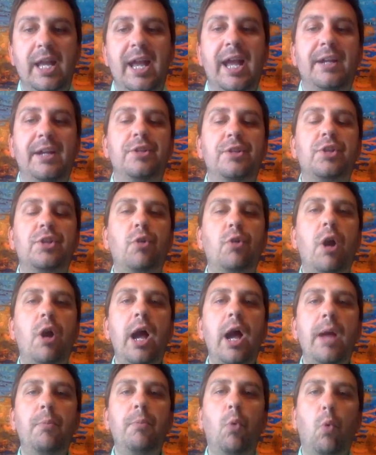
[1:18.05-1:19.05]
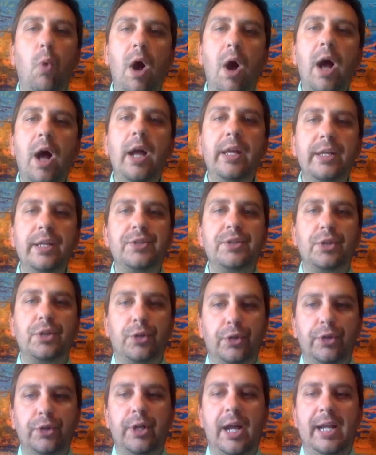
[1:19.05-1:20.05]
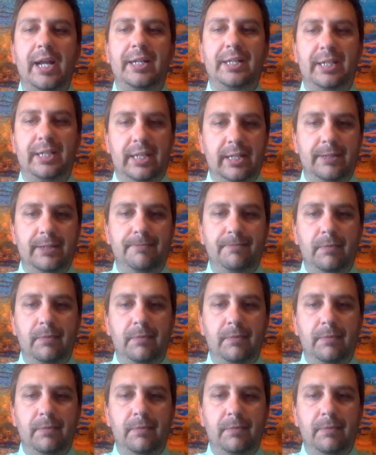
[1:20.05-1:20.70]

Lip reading: and describe why it's a good idea,